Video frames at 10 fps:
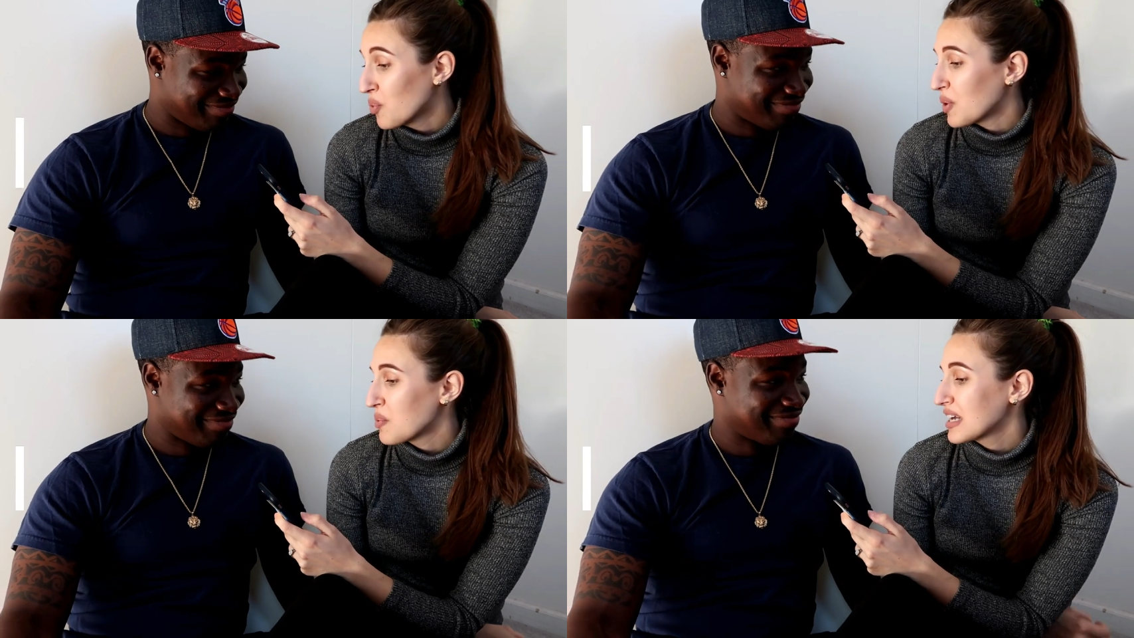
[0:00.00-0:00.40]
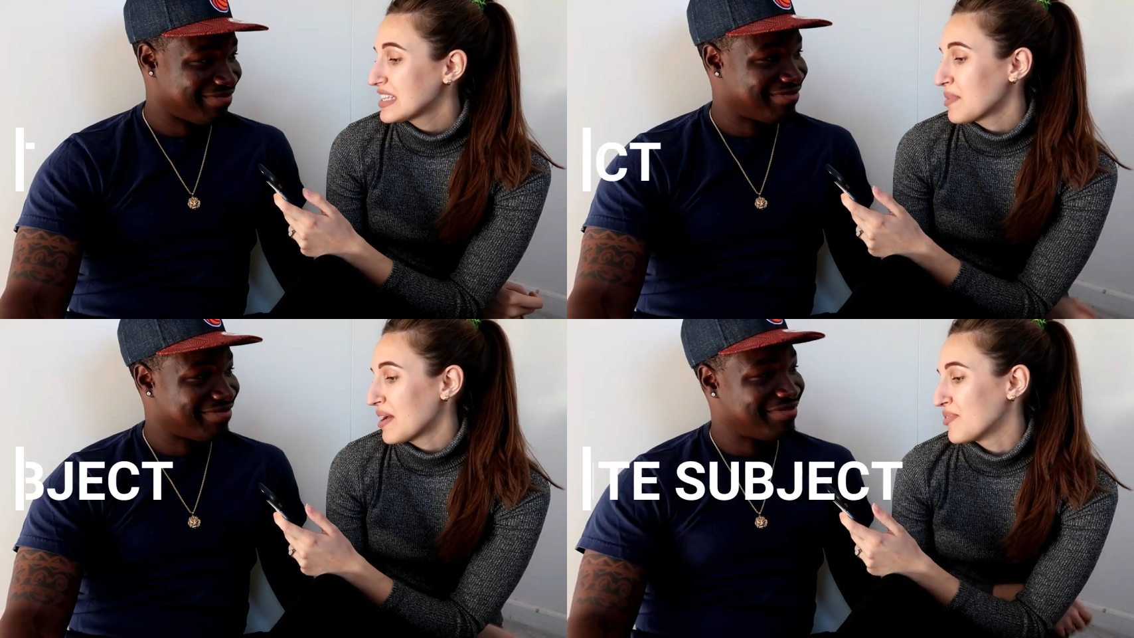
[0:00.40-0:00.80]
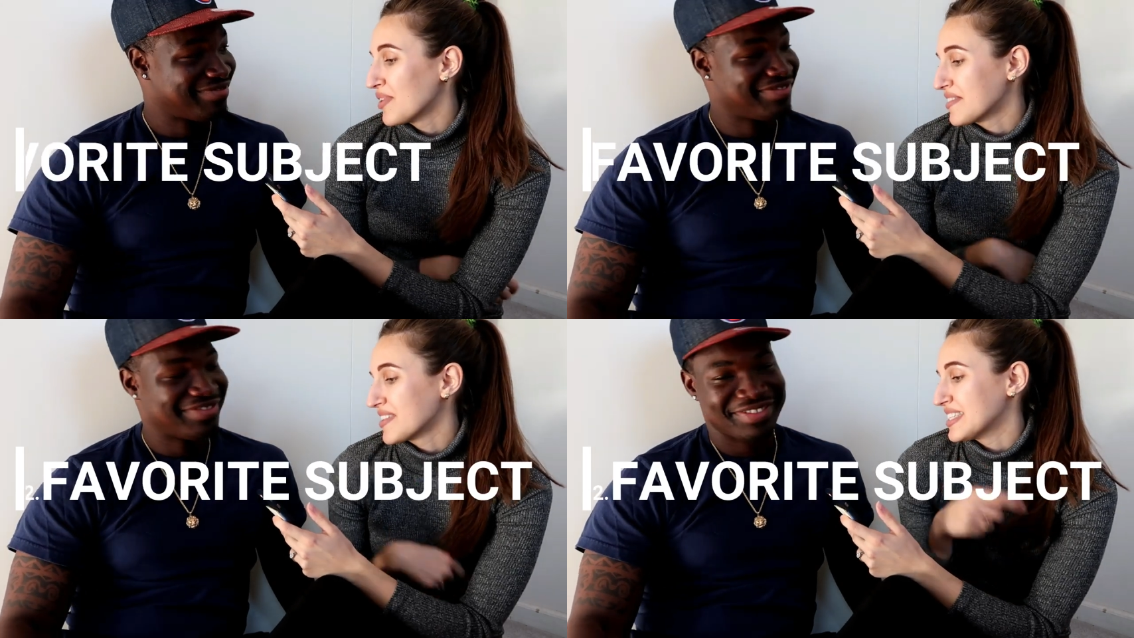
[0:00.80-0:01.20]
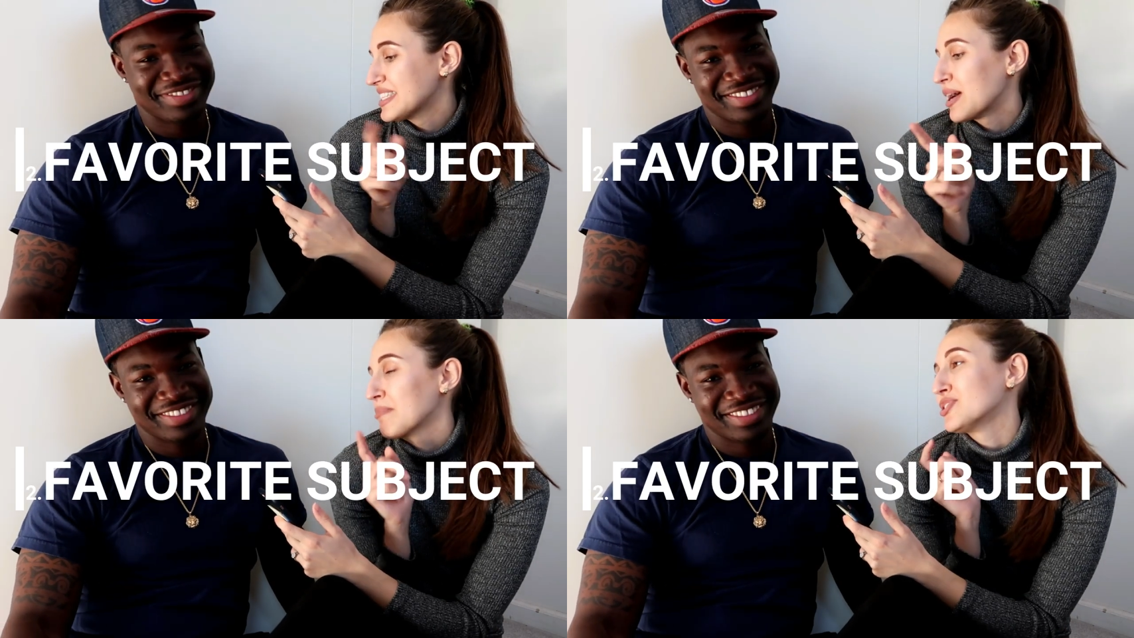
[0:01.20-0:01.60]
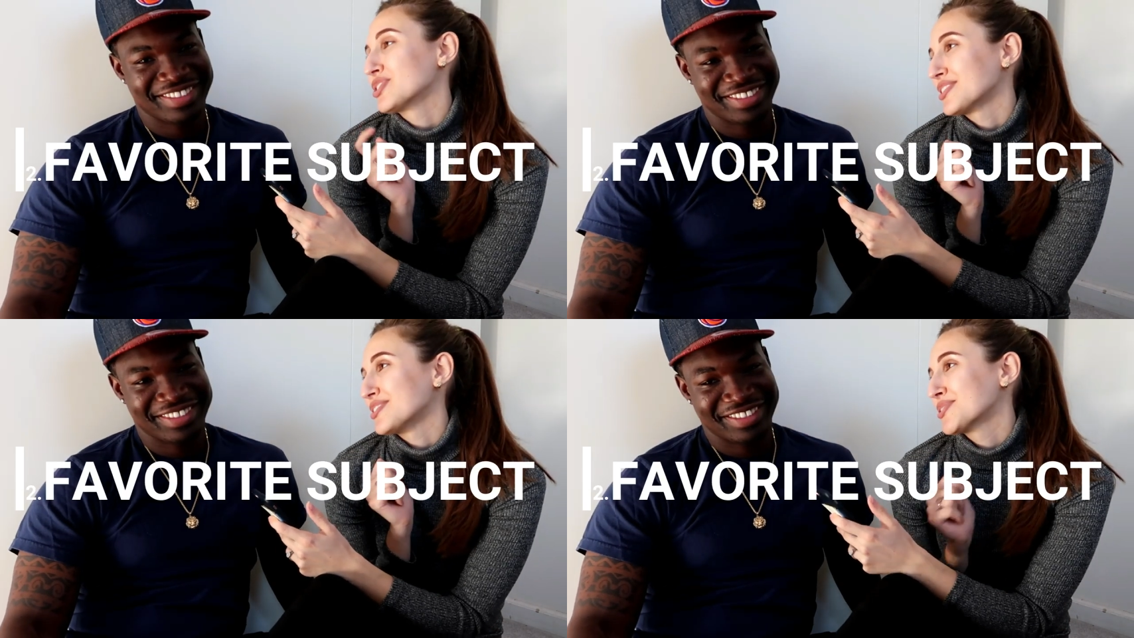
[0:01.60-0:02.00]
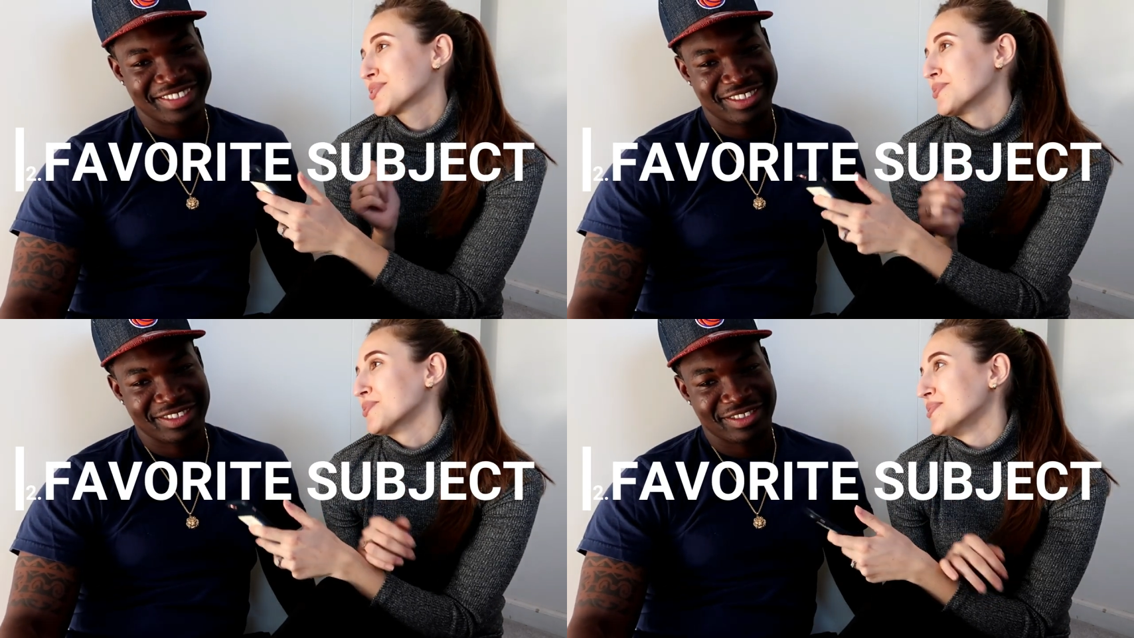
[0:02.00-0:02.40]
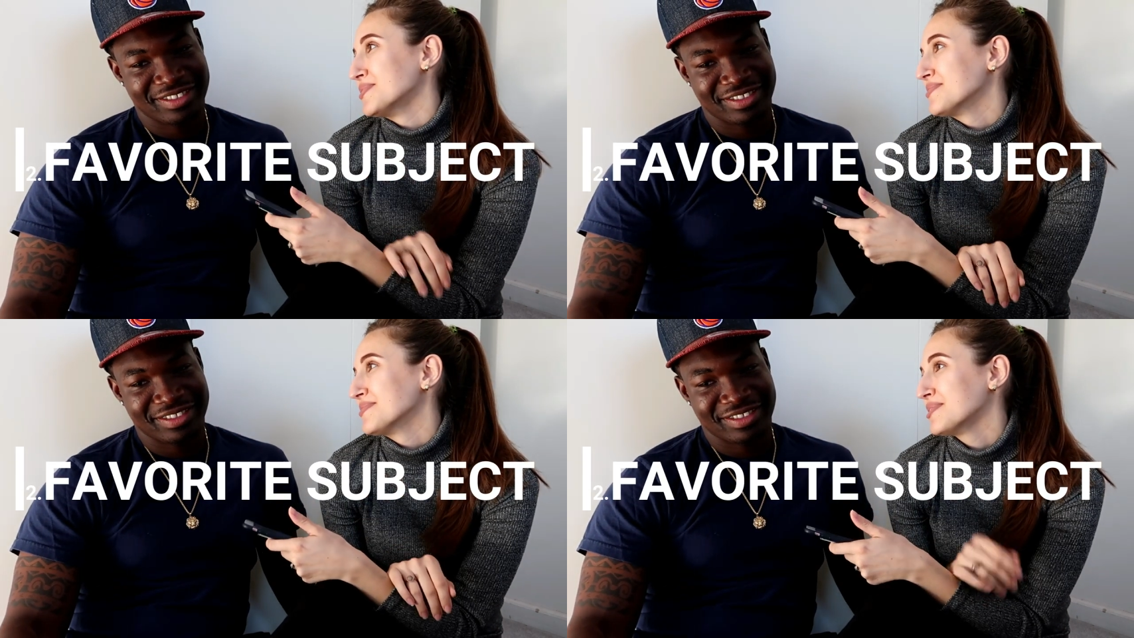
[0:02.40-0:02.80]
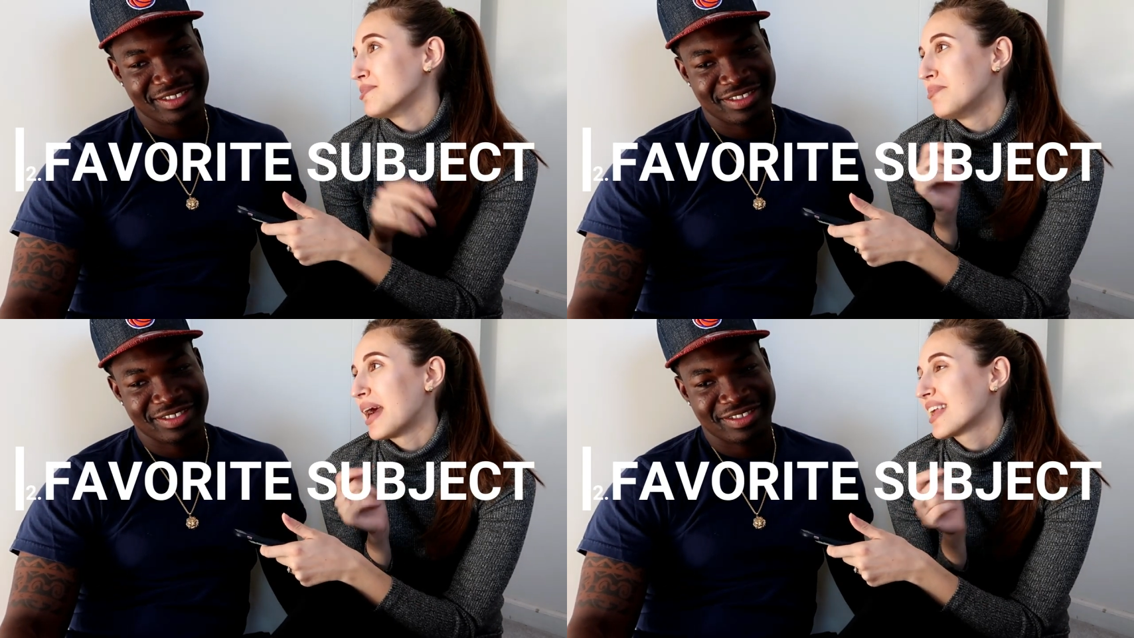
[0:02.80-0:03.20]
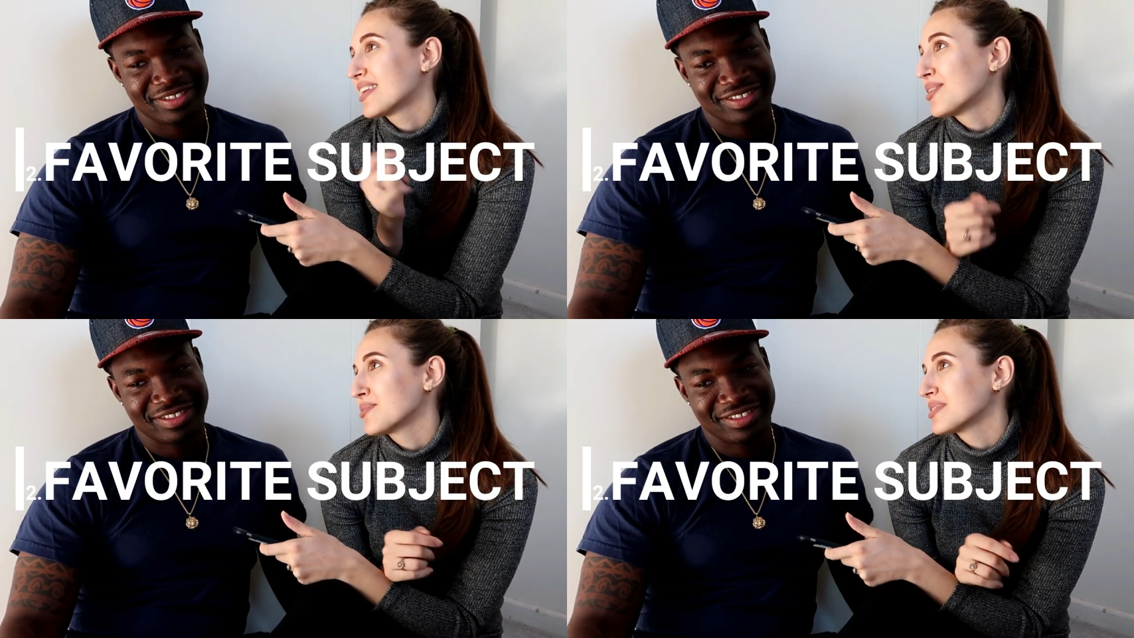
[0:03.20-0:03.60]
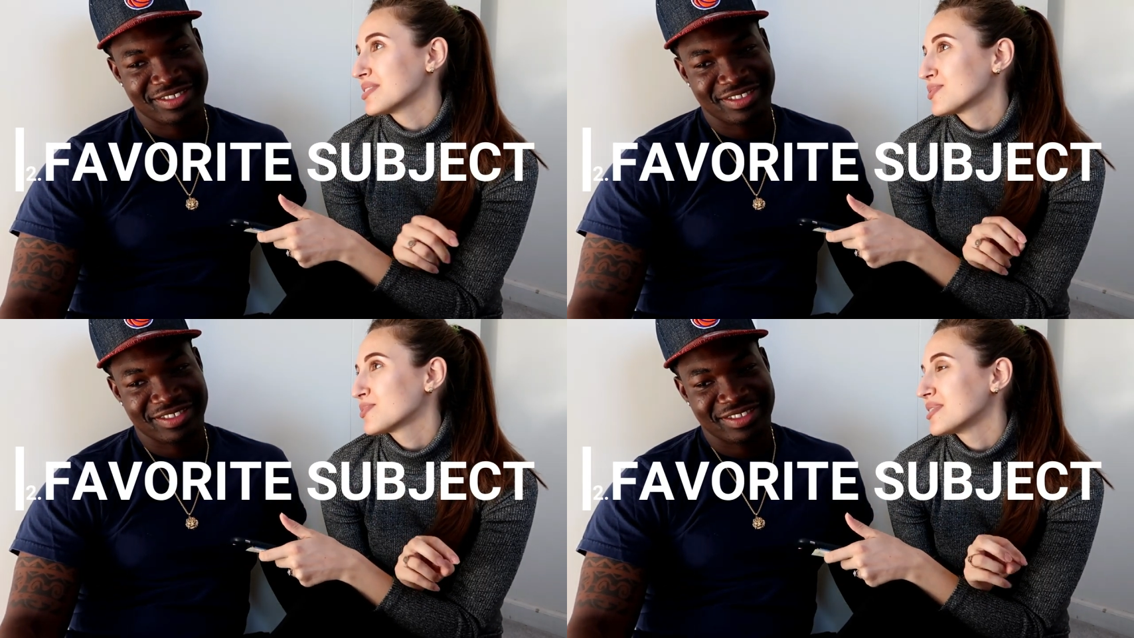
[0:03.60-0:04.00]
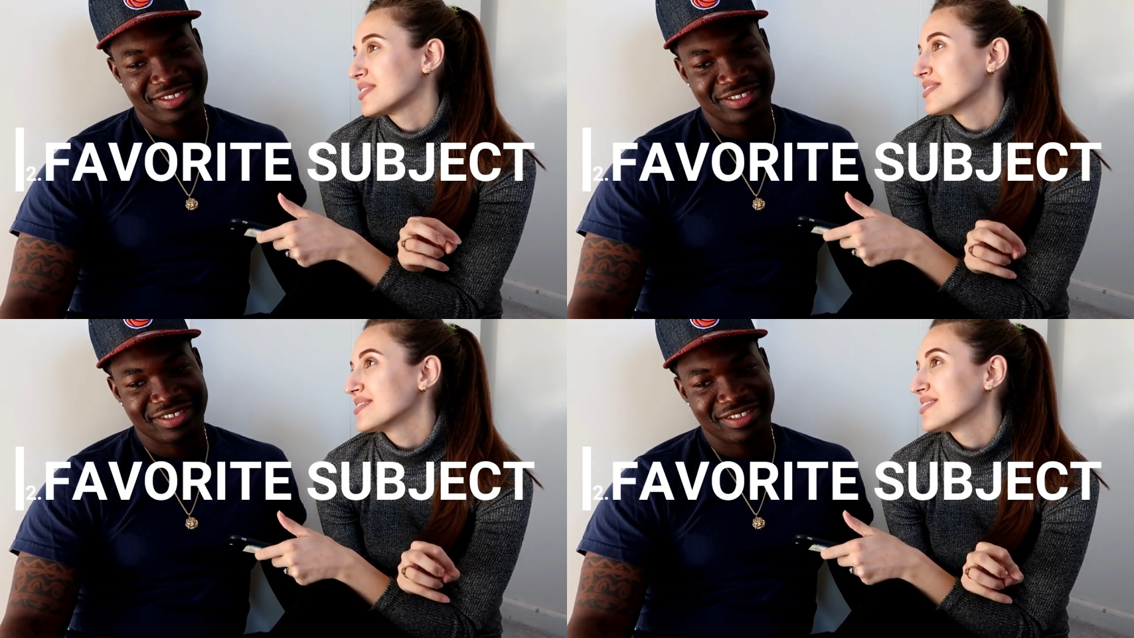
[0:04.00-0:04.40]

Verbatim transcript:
Speaker 1: What was my favorite subject in school? You better know this one.